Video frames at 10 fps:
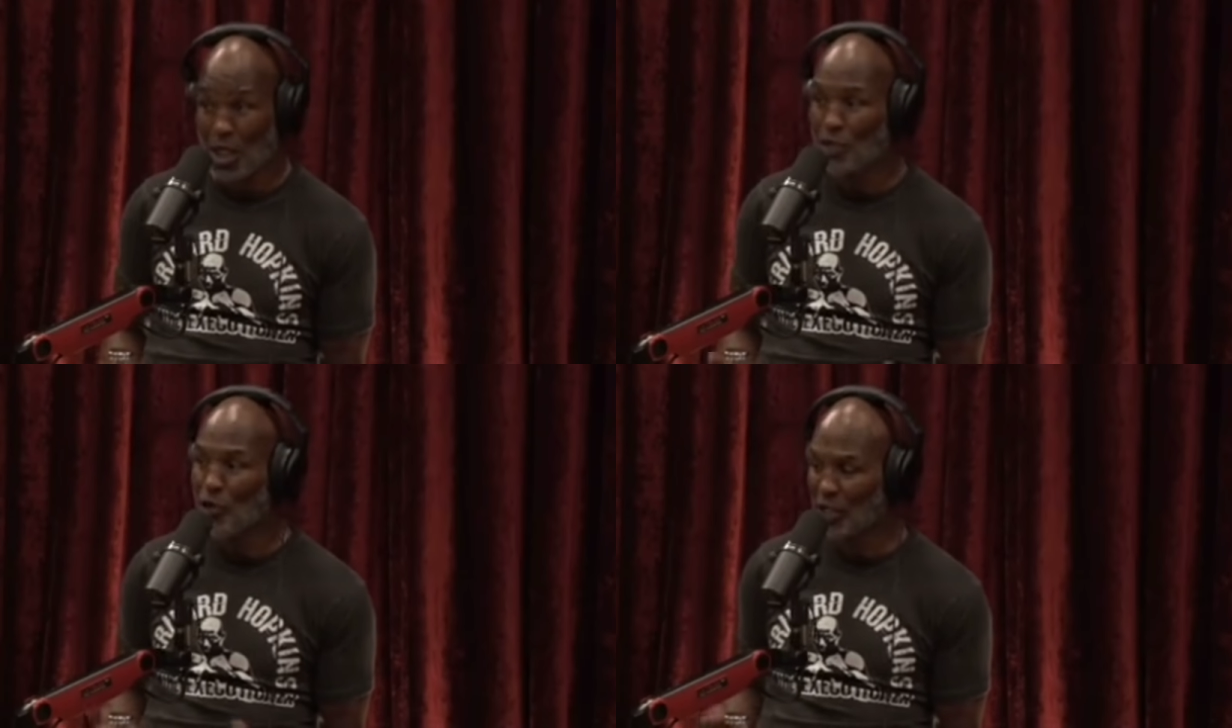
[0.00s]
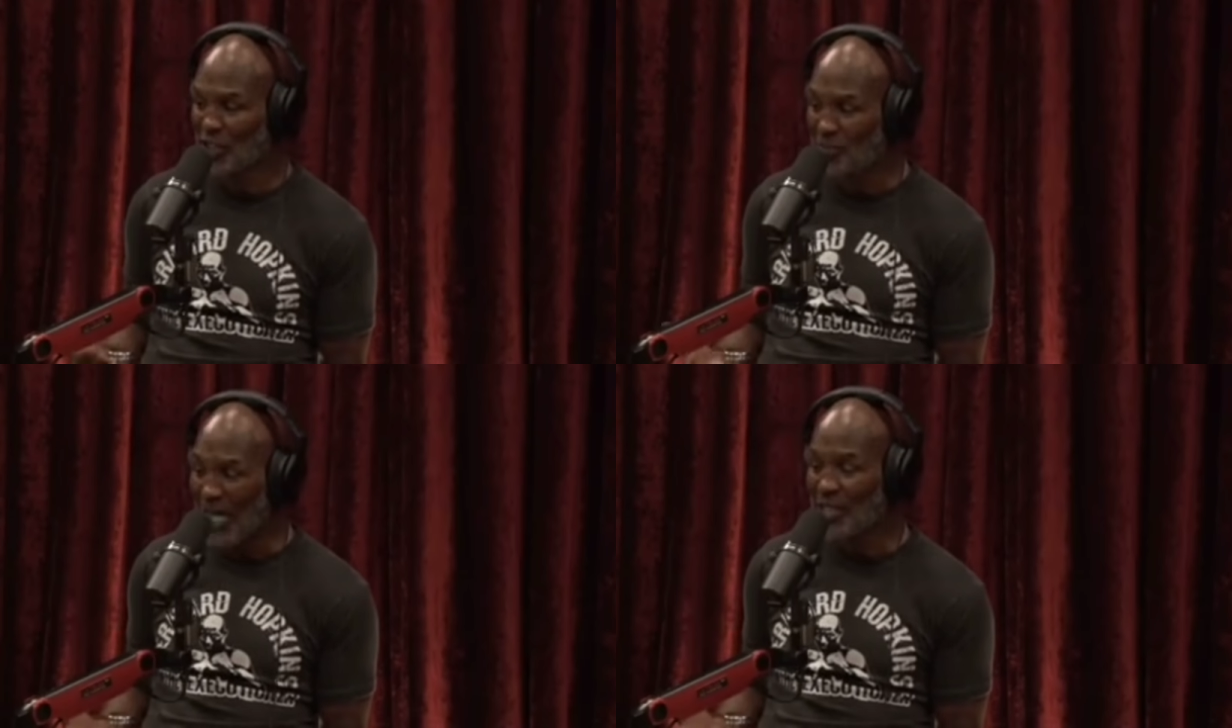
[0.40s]
you
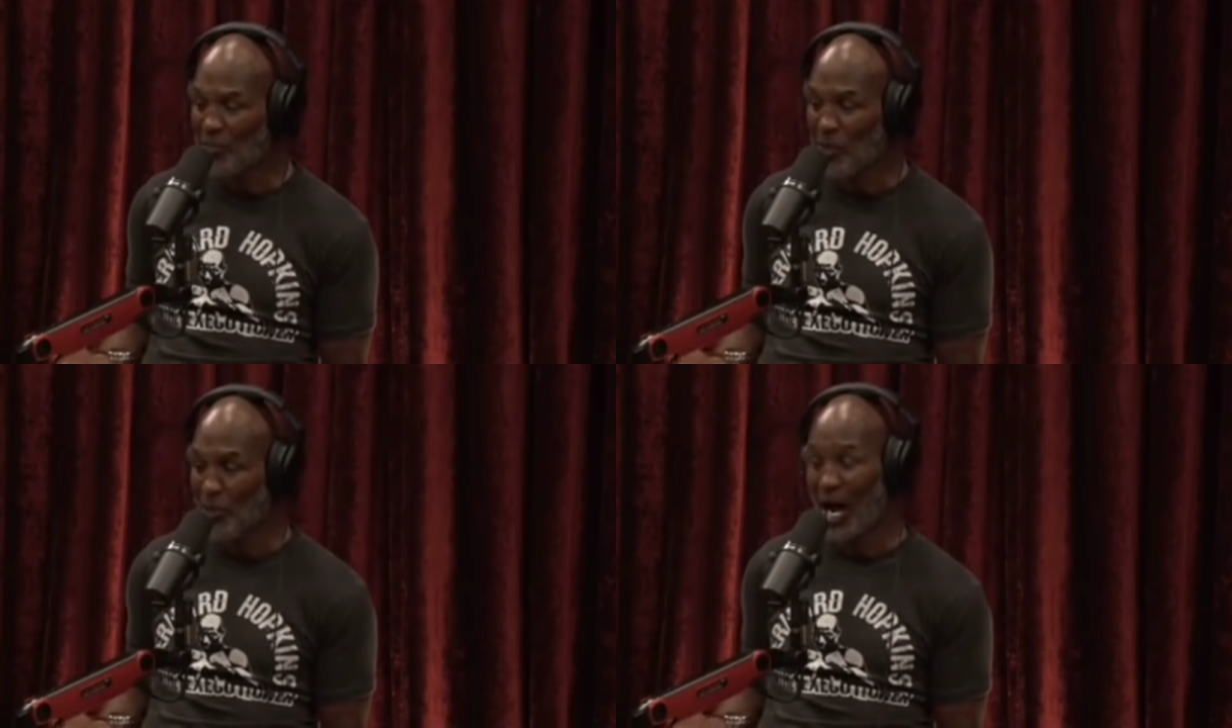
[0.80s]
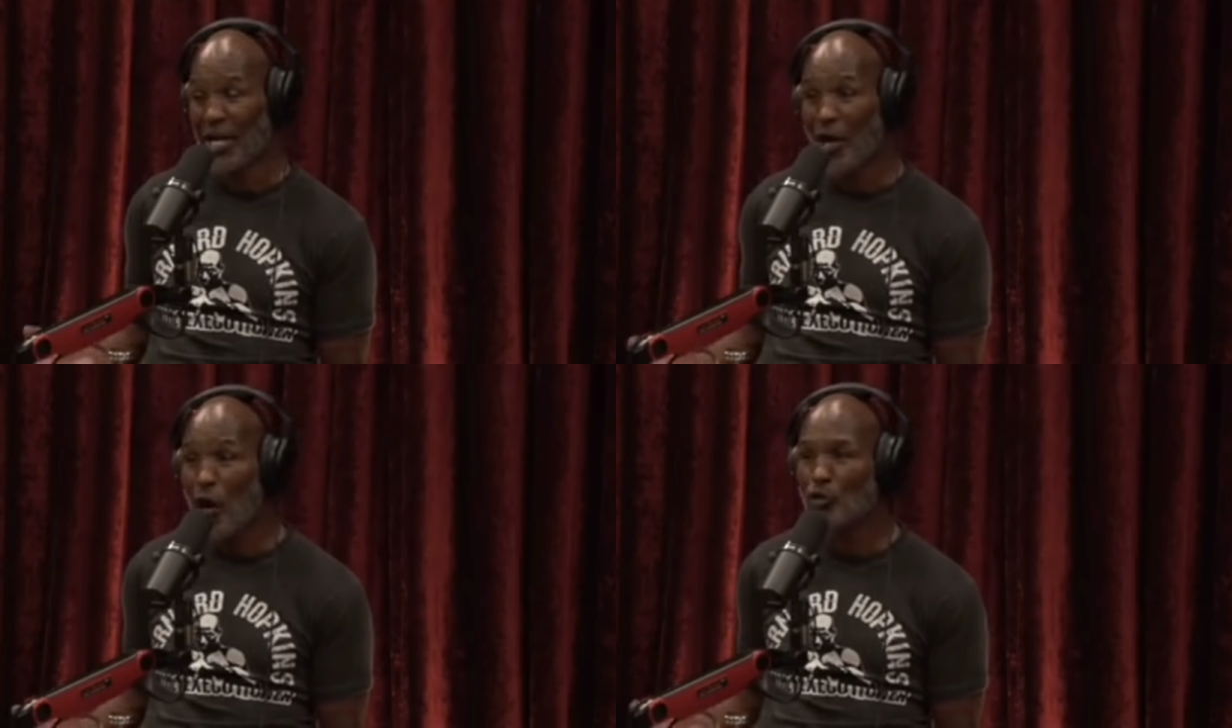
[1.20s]
expect that people I
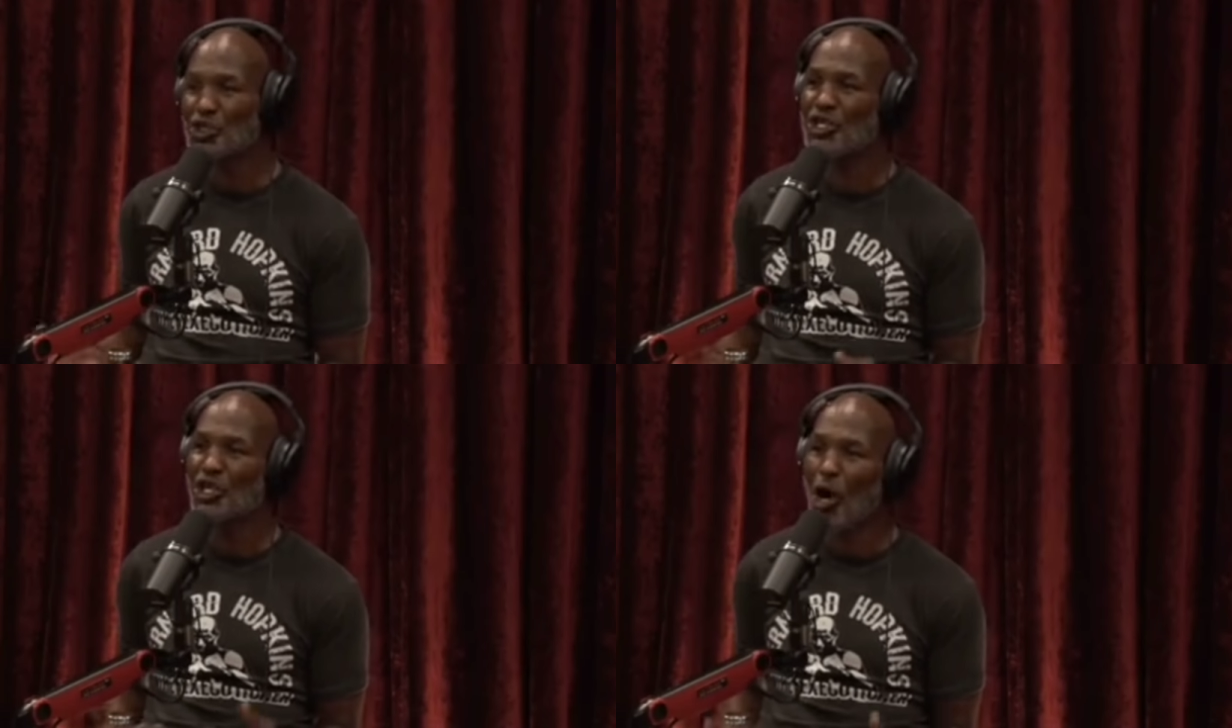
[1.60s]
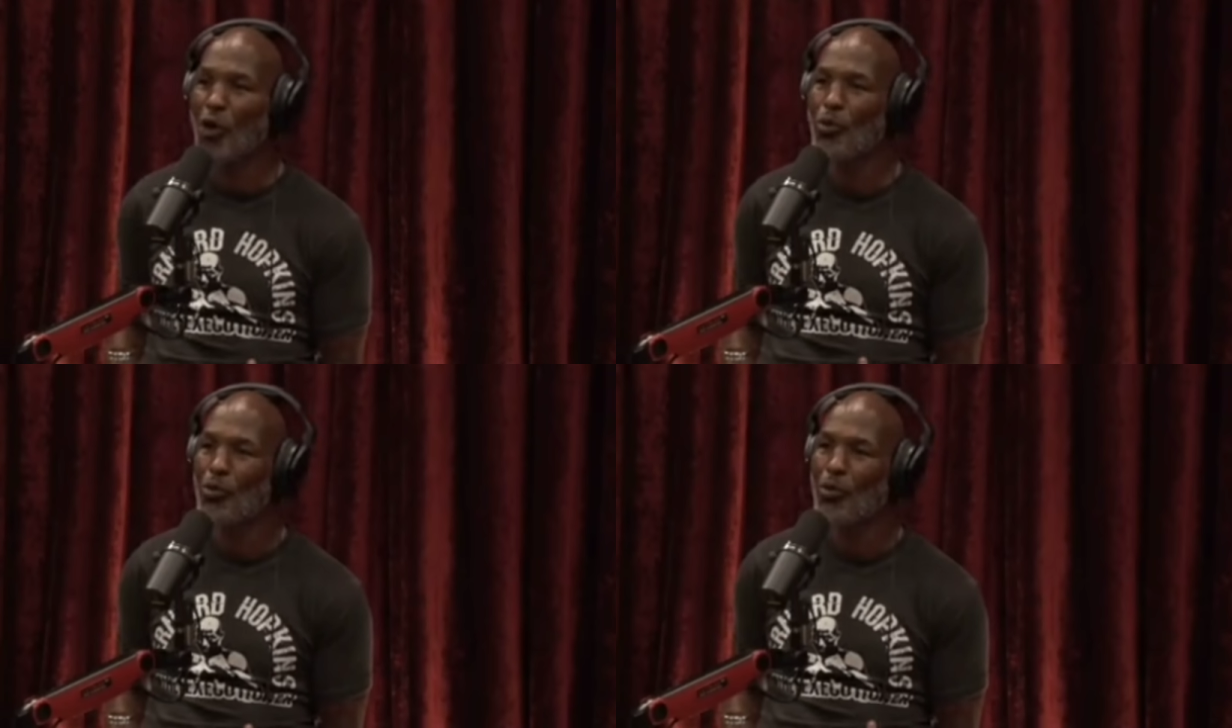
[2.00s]
know should
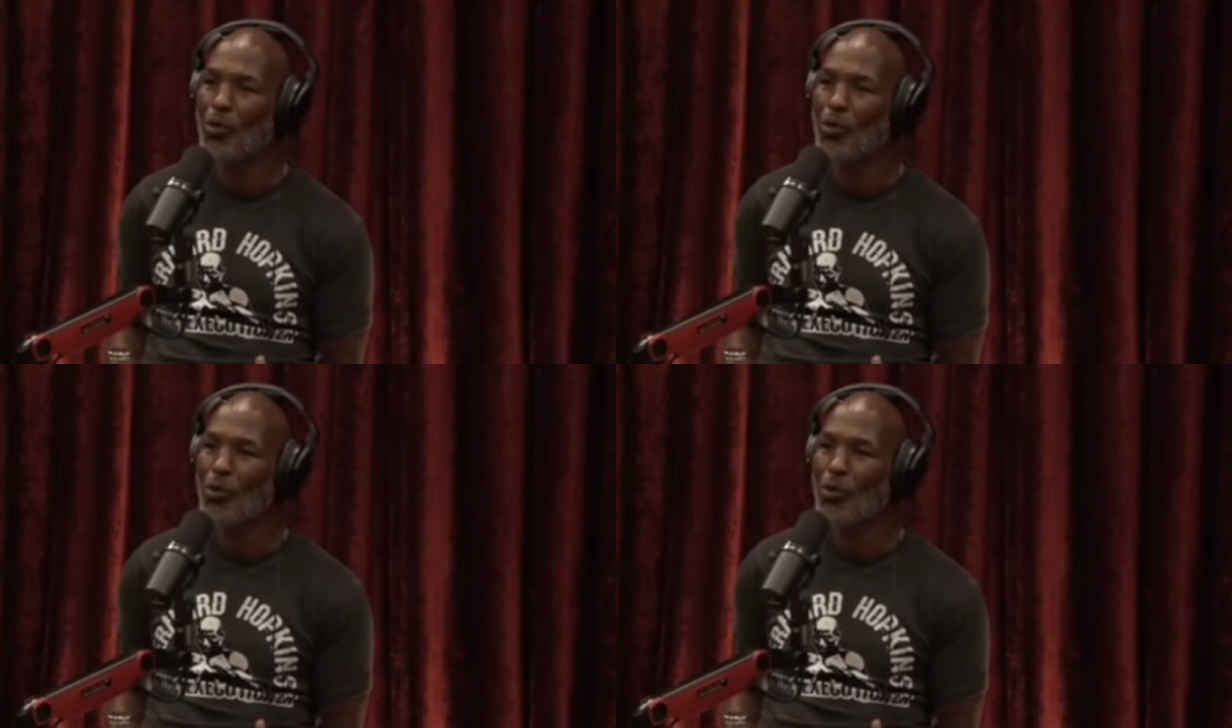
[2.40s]
know